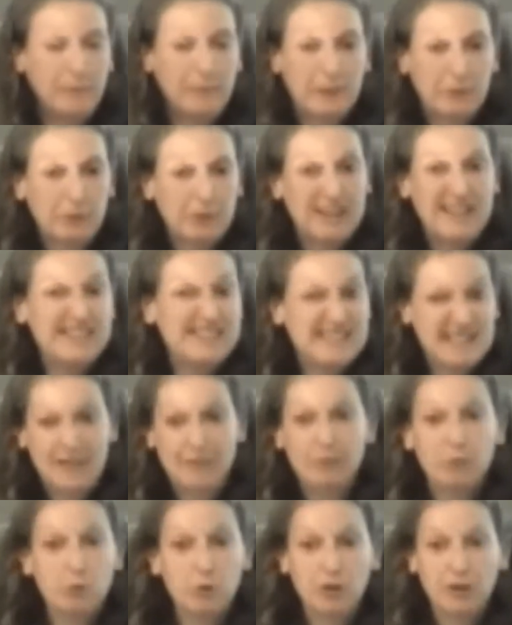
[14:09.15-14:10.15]
what it is to have
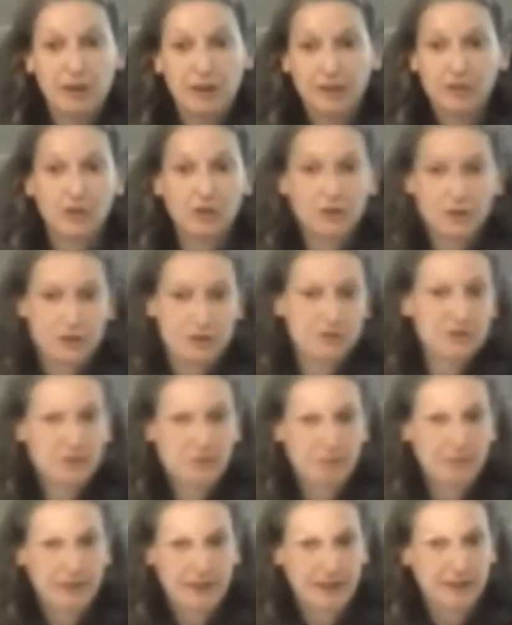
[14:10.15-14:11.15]
a working knowledge of
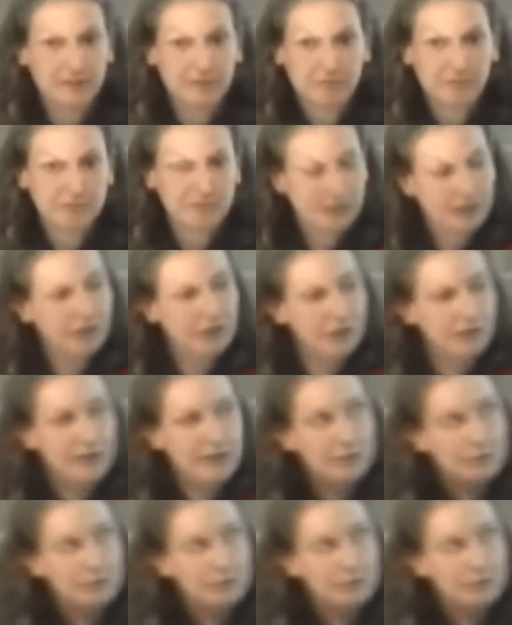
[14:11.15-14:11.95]
something. You know, you're in a